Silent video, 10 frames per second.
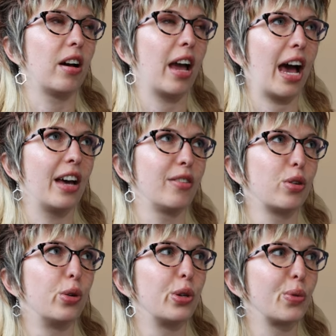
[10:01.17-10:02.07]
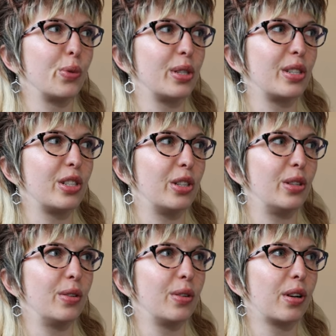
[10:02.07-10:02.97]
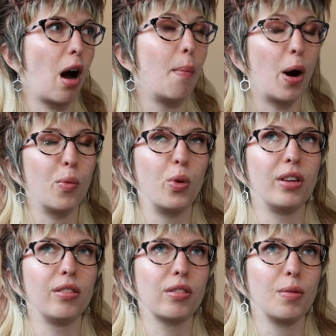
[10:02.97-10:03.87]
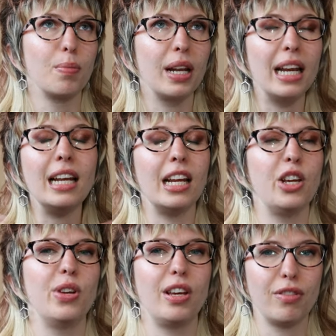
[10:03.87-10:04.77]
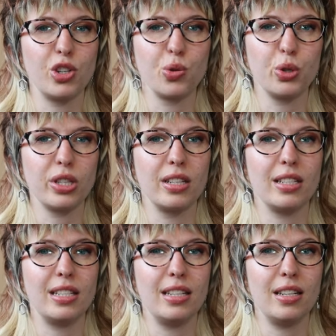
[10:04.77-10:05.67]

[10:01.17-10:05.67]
that I had, of course, was to come up with completely unique visuals that